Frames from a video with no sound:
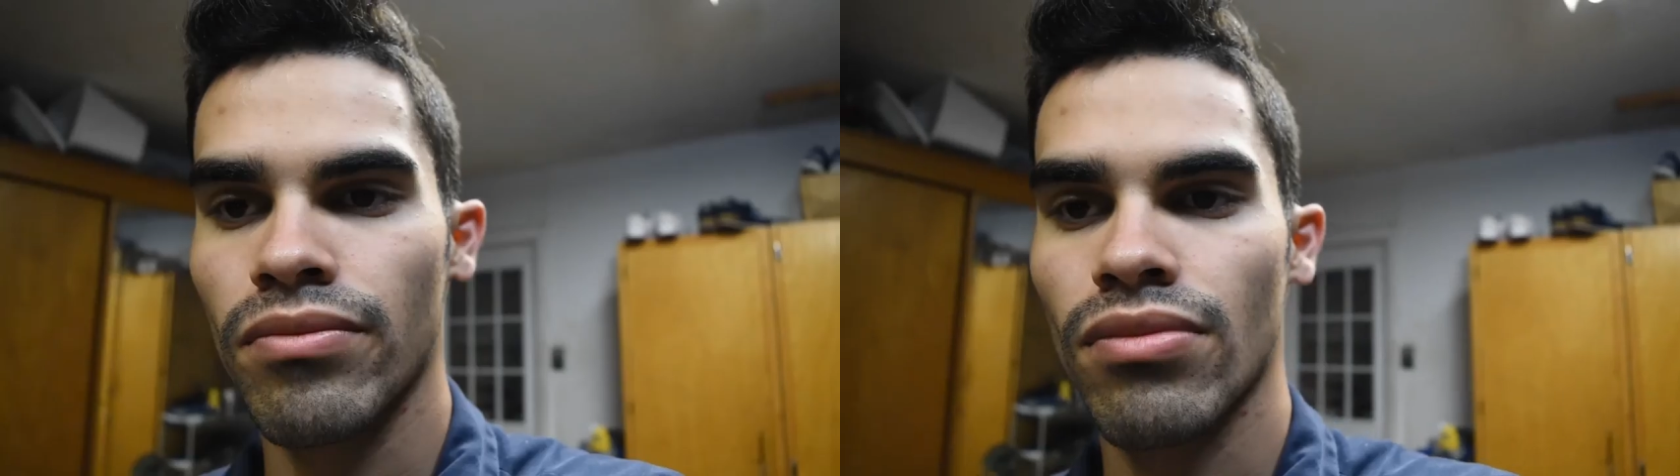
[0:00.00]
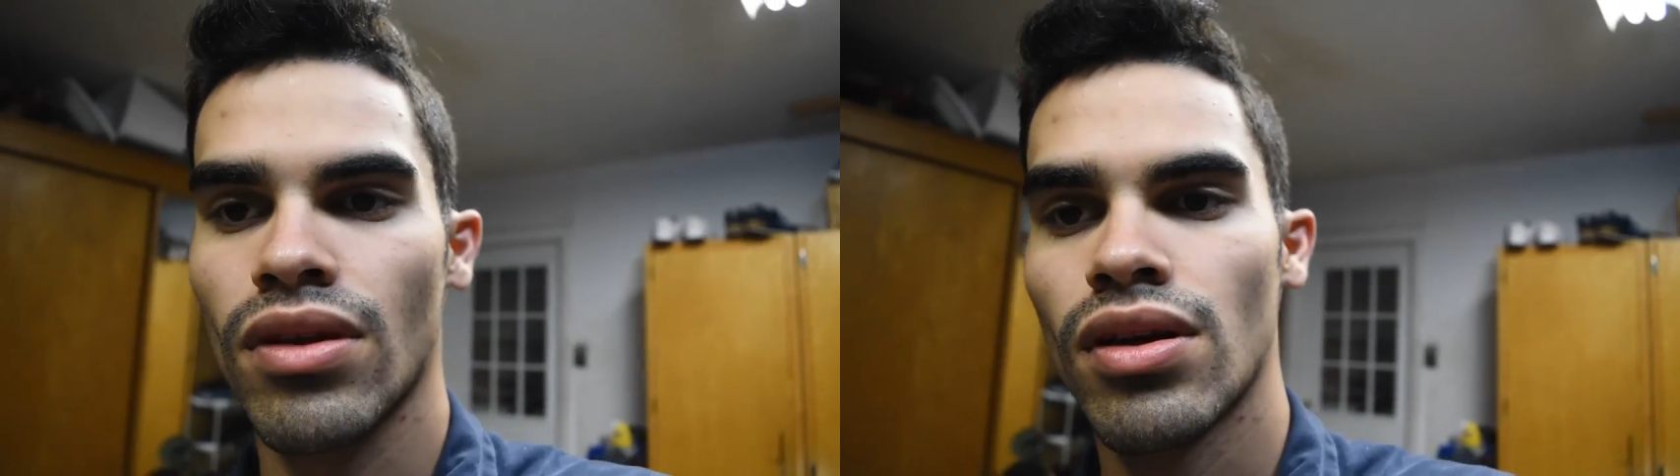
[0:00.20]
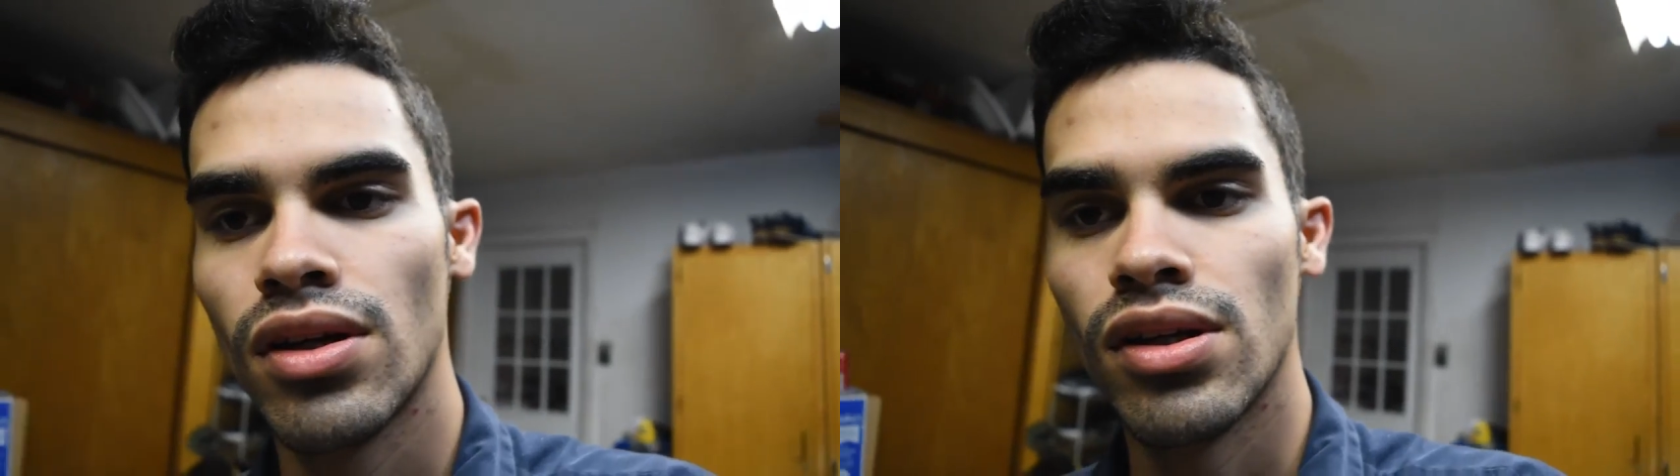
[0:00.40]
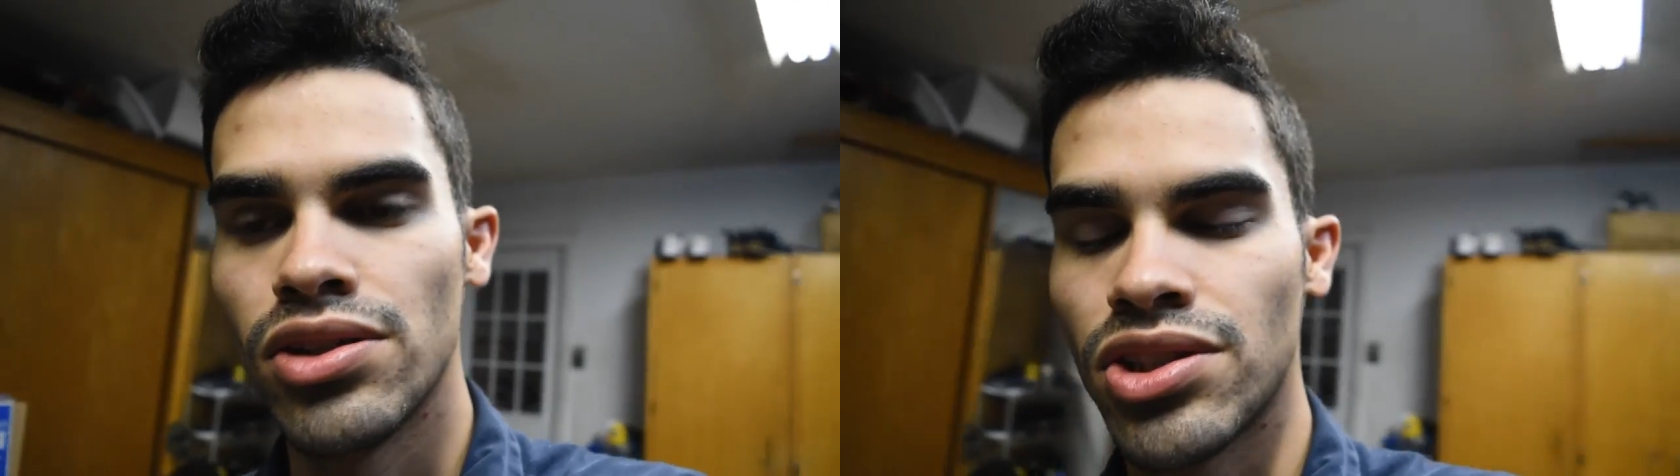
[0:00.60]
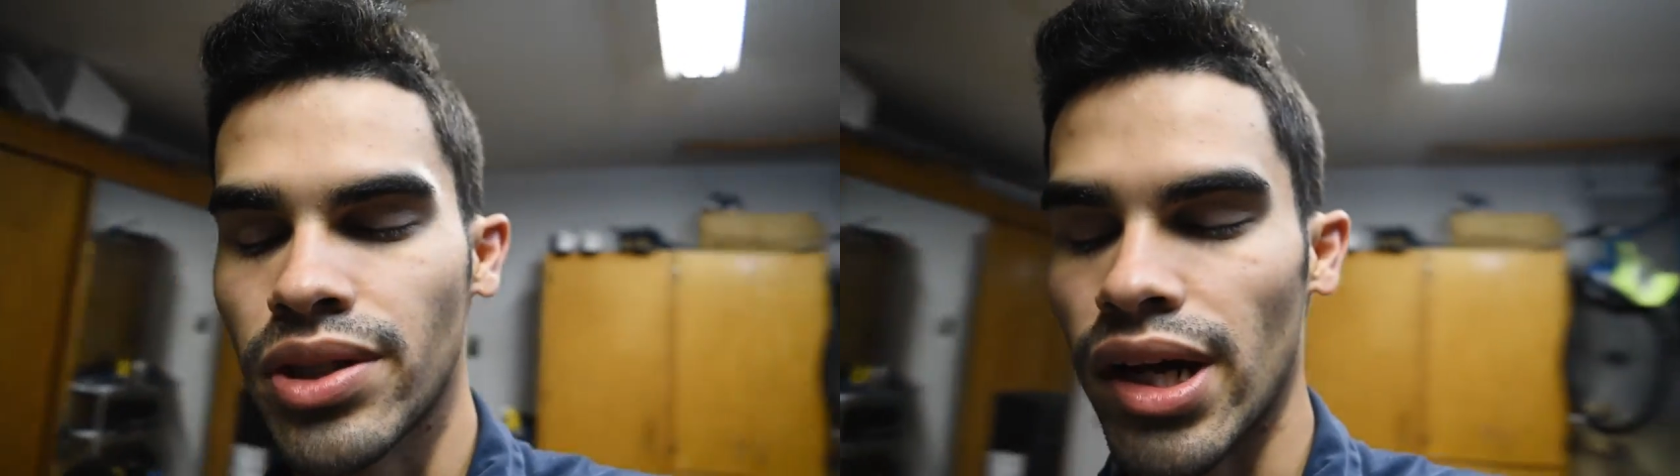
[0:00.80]
work.
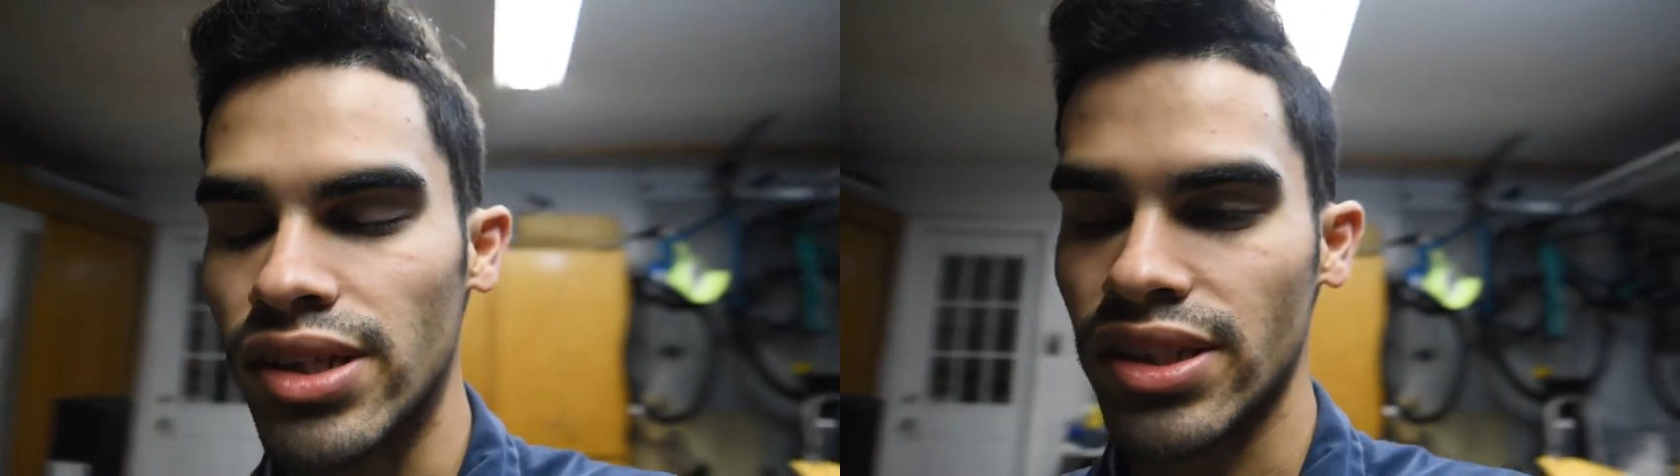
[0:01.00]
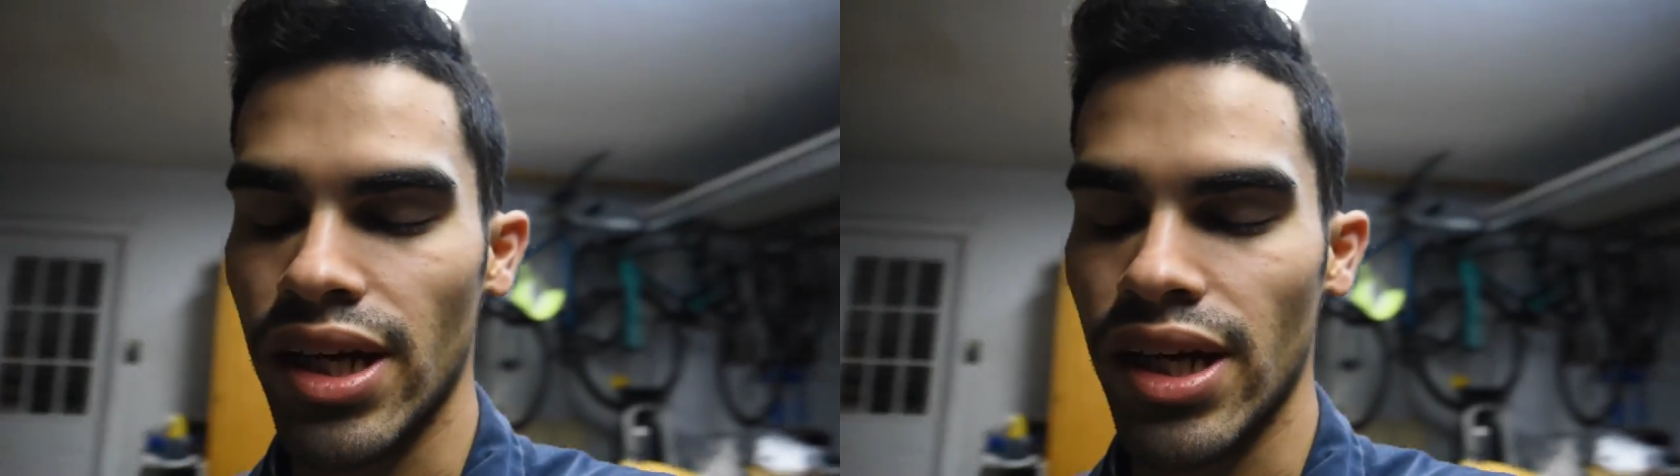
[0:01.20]
So guys,